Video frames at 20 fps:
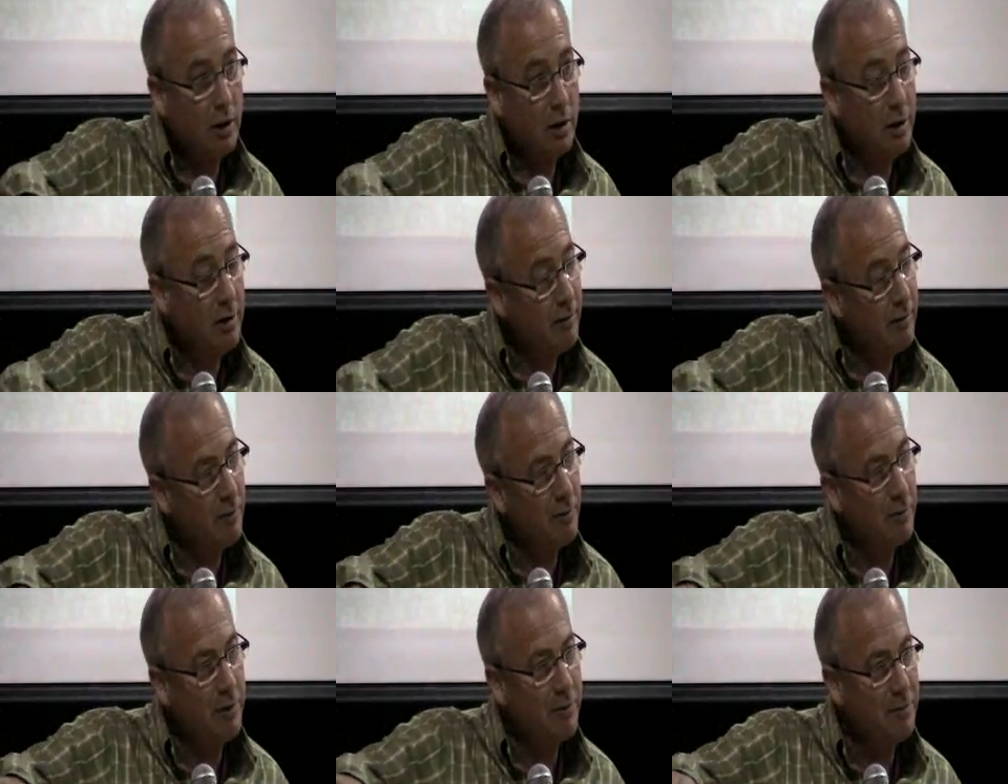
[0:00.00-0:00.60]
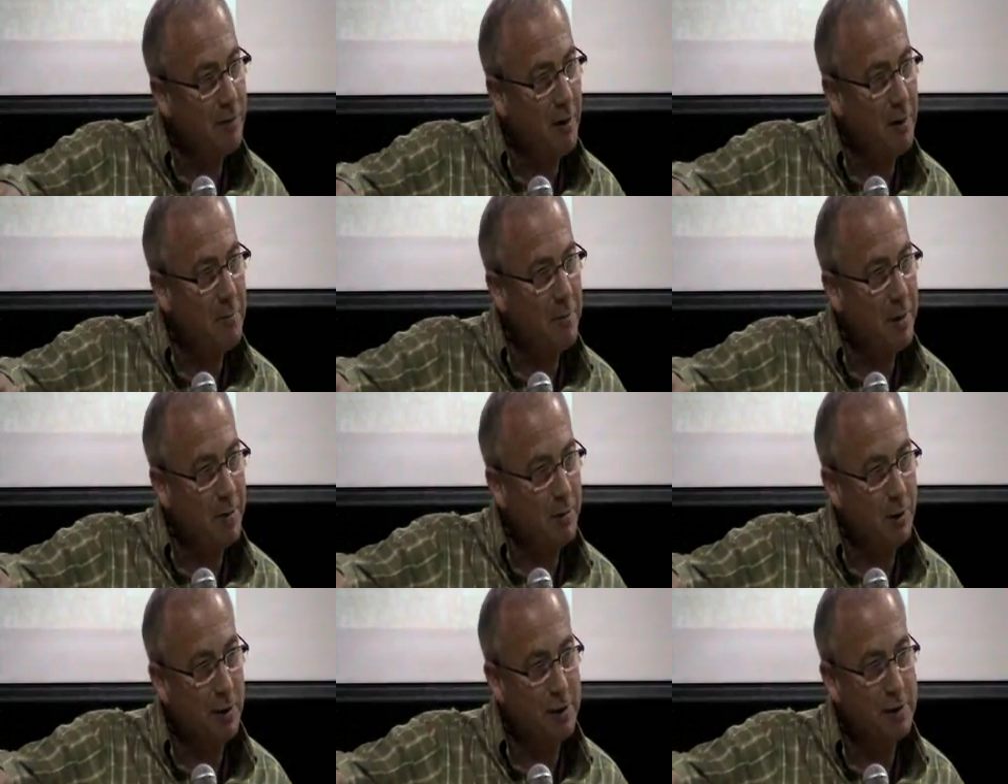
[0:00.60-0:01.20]
And even the wind
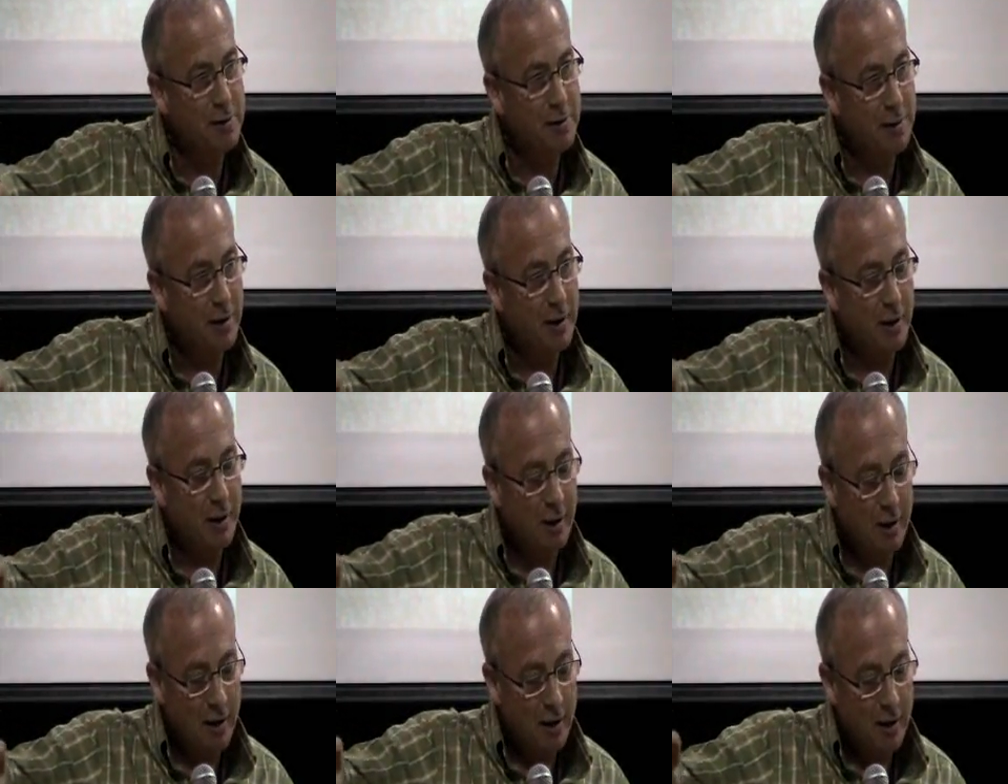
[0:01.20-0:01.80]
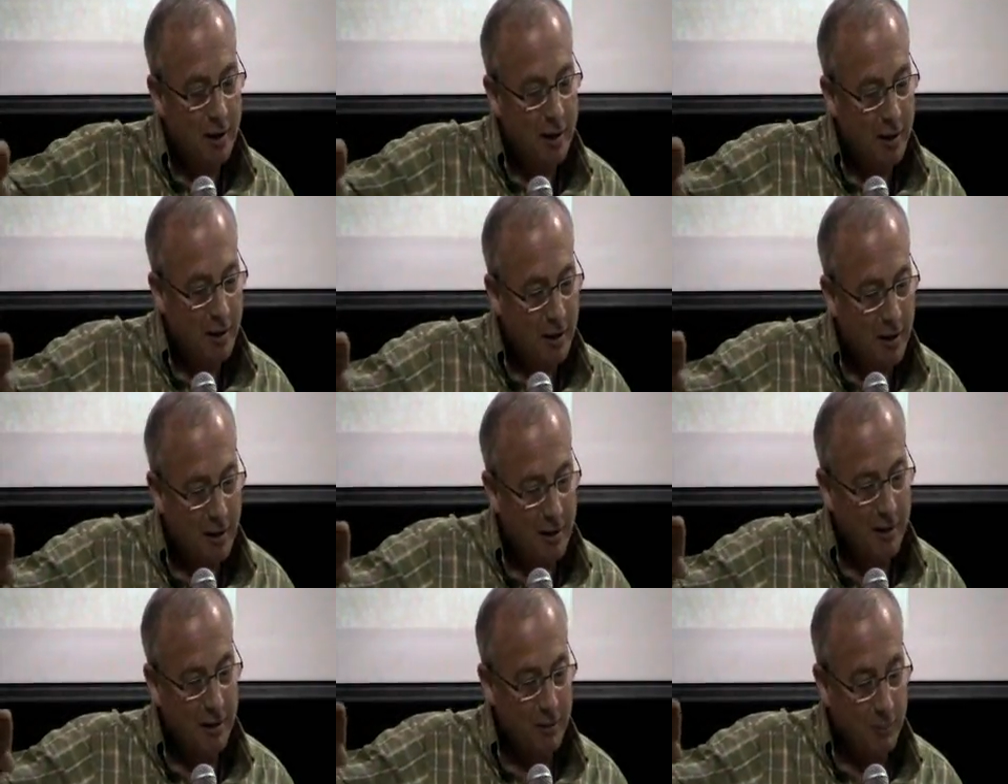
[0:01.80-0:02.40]
farm people, because
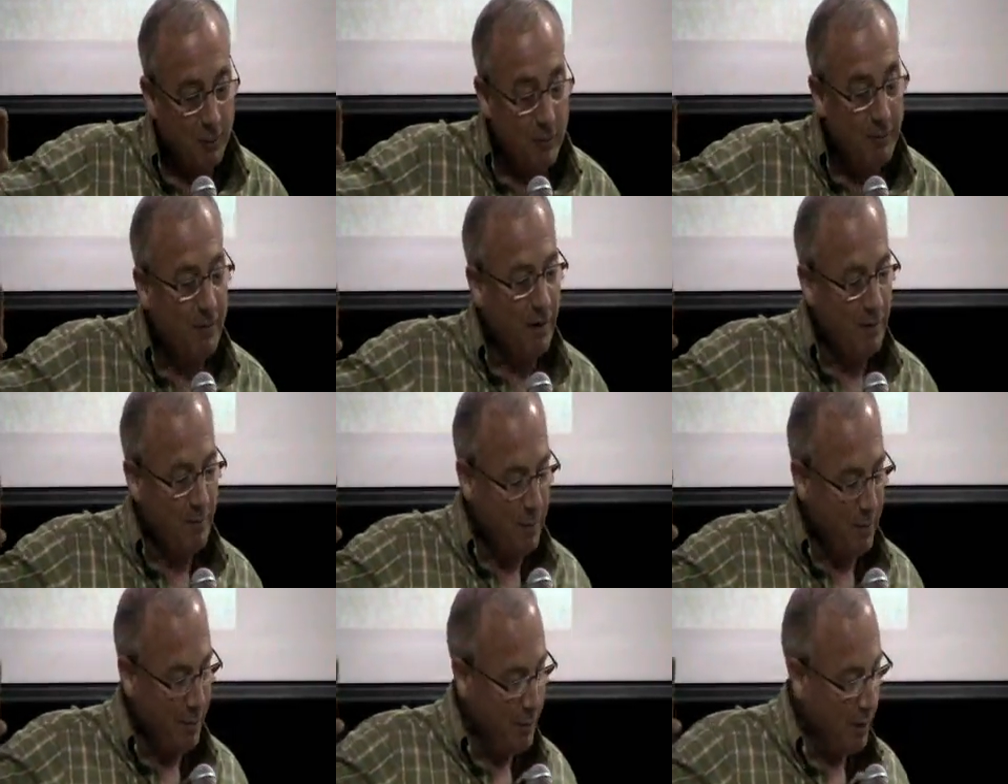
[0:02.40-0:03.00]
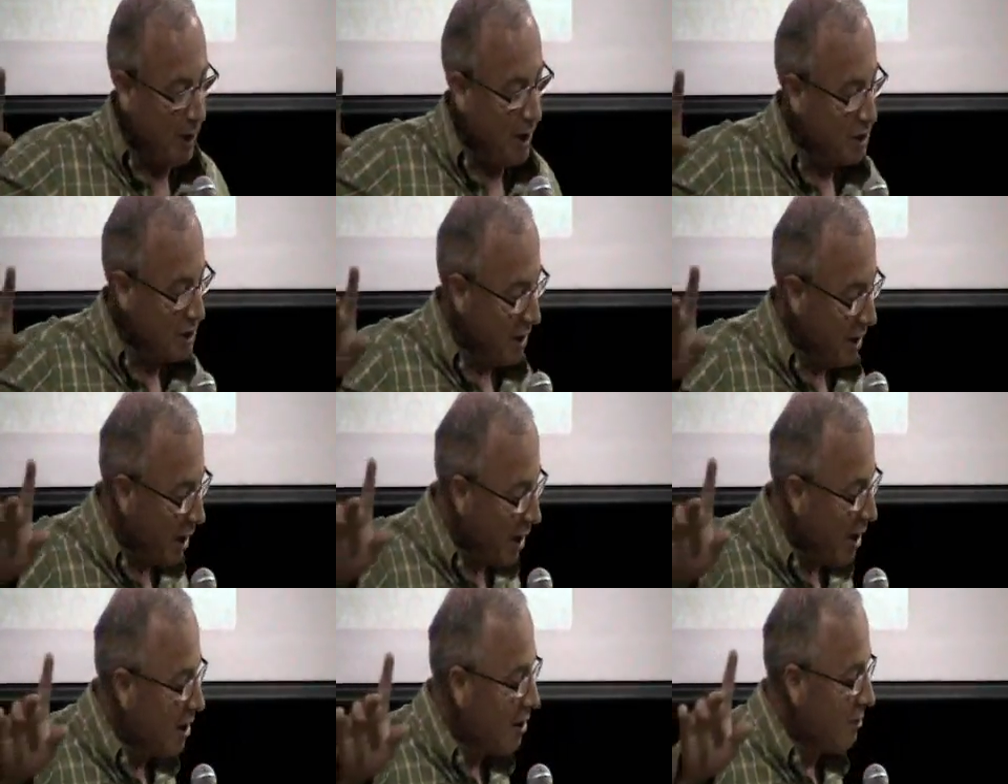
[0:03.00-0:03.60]
the wind farm people
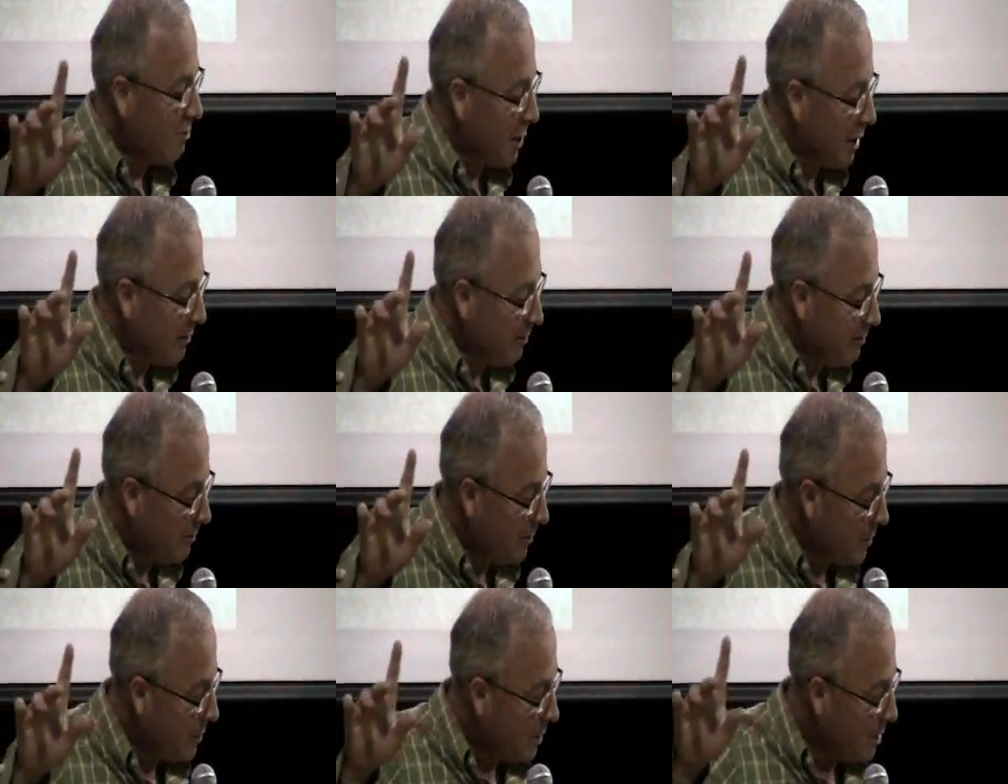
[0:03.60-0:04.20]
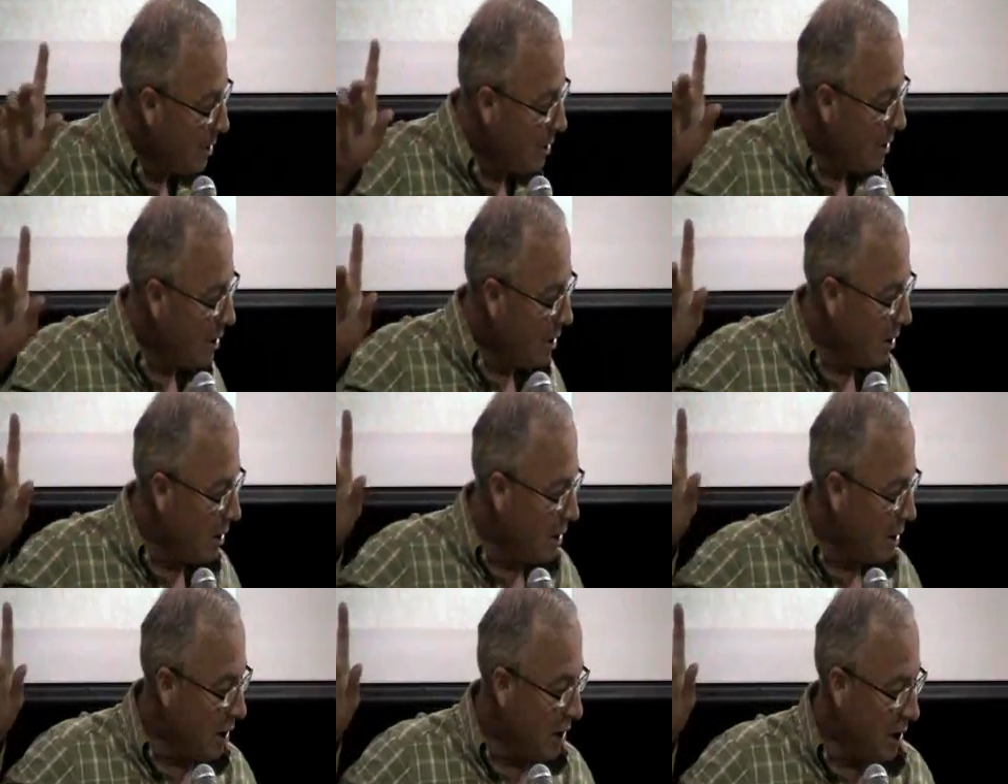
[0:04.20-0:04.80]
actually hired me
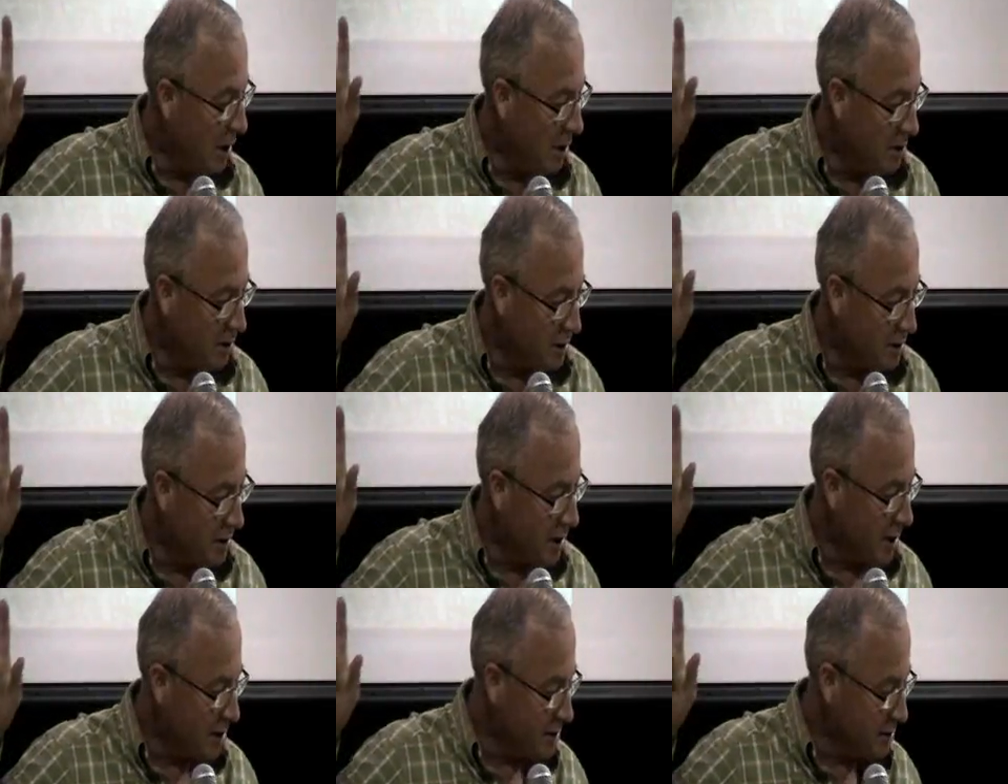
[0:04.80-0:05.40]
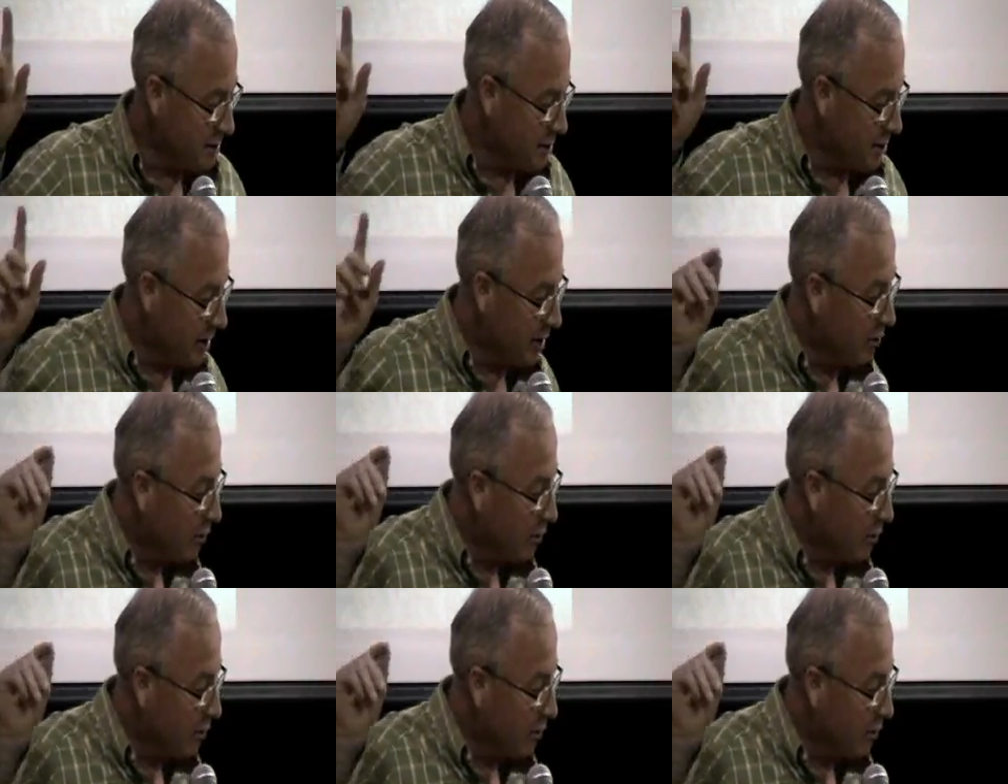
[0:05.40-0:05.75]
to test.